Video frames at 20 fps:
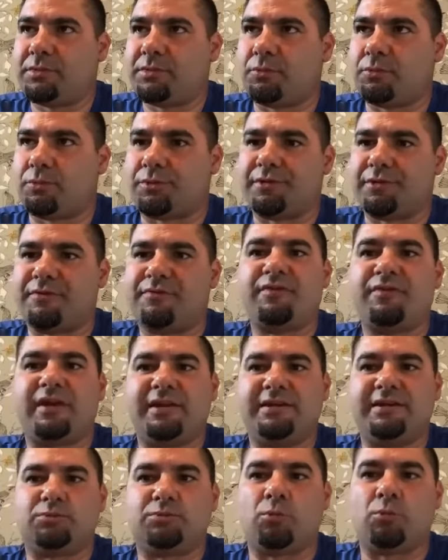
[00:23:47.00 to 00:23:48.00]
we're in
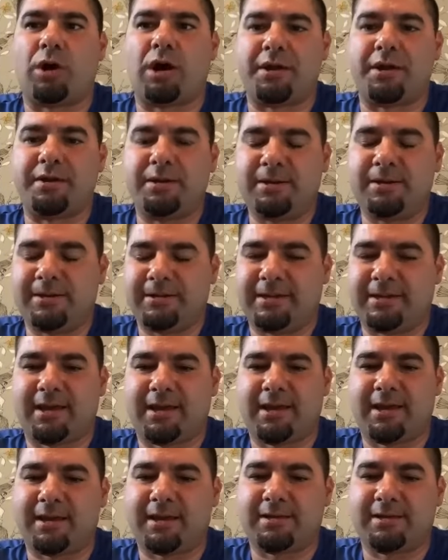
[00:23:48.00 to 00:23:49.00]
phase one,
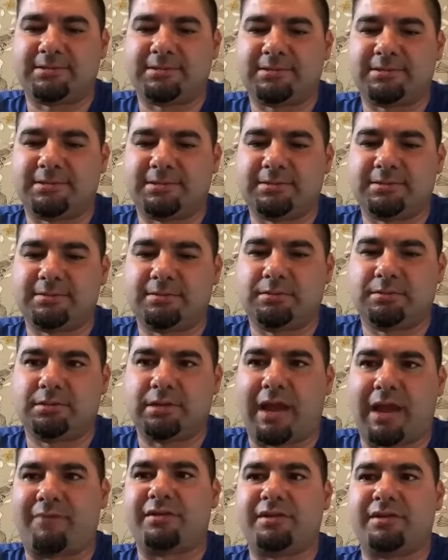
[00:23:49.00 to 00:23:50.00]
and
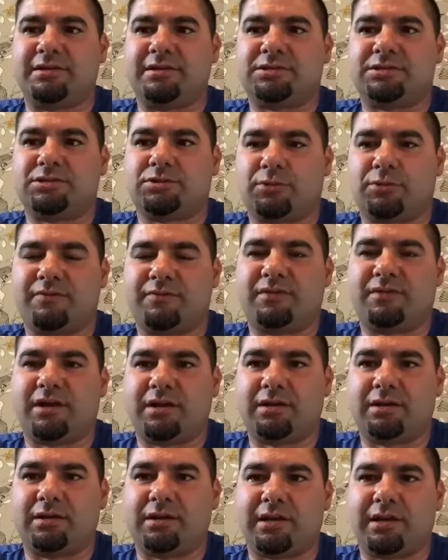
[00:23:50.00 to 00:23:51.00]
everything's sort of
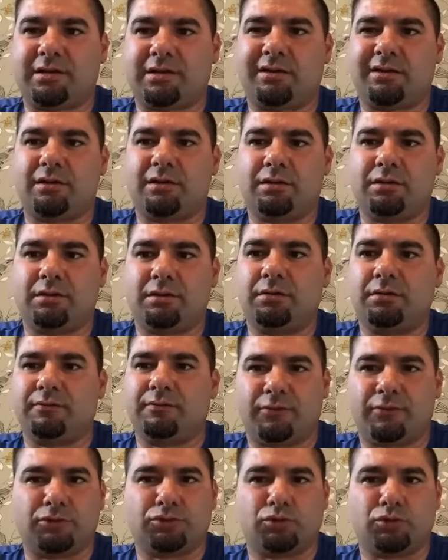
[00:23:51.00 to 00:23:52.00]
done like a
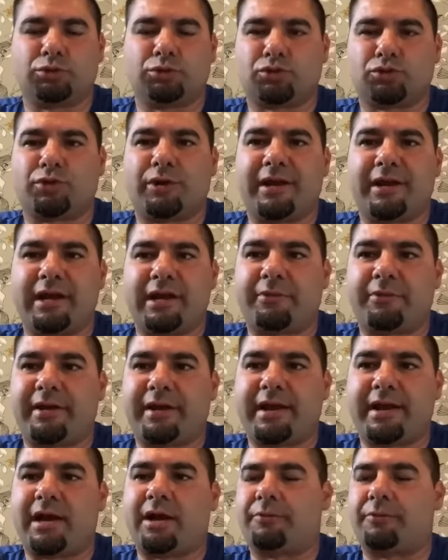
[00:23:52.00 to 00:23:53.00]
virtual training
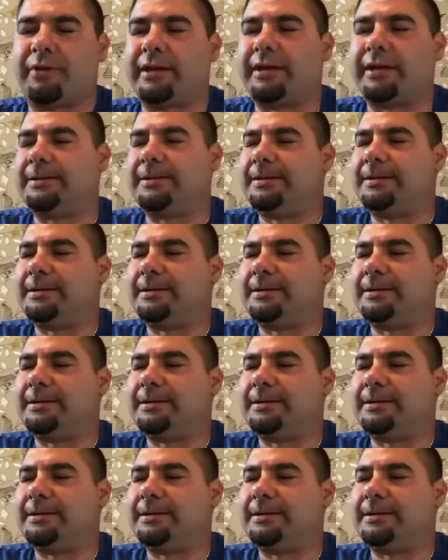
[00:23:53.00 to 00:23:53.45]
right now, right?